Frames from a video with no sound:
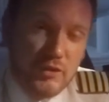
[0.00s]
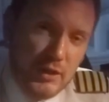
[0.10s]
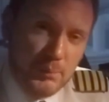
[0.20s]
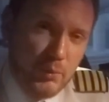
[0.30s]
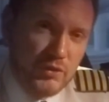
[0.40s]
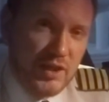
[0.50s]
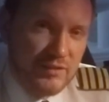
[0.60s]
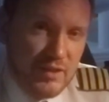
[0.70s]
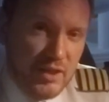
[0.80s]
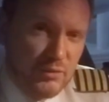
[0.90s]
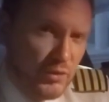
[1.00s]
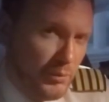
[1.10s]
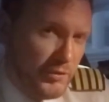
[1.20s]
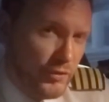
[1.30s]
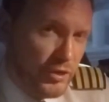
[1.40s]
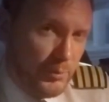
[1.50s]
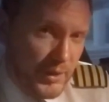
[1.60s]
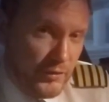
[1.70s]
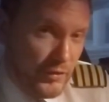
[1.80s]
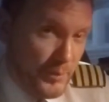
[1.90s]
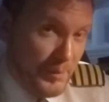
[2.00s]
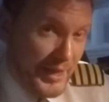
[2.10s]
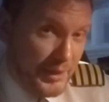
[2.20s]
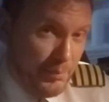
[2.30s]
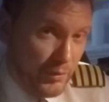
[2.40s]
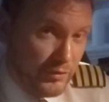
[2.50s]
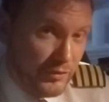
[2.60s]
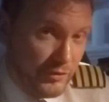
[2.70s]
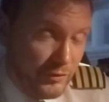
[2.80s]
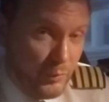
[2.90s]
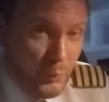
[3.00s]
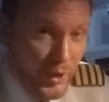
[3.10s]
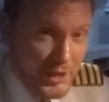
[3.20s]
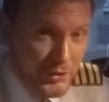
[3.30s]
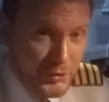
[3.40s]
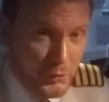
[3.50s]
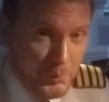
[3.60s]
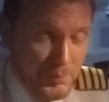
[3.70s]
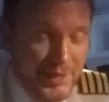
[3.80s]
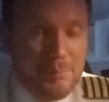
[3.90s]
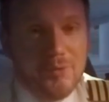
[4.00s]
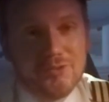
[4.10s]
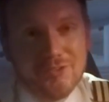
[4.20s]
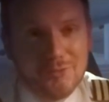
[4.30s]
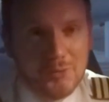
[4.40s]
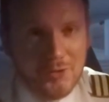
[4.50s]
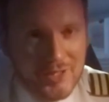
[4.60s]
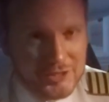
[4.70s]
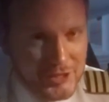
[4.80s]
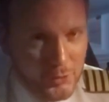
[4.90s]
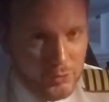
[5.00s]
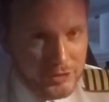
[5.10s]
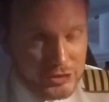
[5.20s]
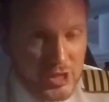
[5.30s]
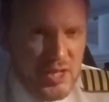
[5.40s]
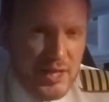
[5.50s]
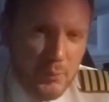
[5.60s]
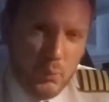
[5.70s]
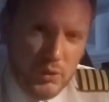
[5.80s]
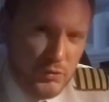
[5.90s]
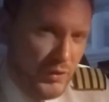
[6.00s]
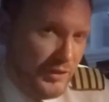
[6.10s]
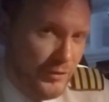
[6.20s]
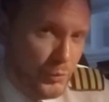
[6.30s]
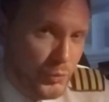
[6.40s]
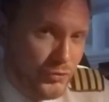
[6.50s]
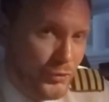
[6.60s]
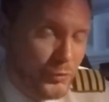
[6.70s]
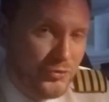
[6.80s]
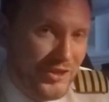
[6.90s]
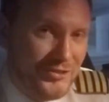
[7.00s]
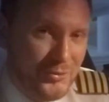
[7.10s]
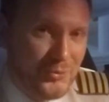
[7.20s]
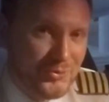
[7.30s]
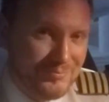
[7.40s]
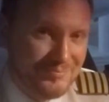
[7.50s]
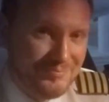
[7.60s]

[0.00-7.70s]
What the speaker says: Today on the podcast, guys, we're going to be talking about the black boxes. Why are they called black boxes when they're actually orange? And what do they do? So stay tuned.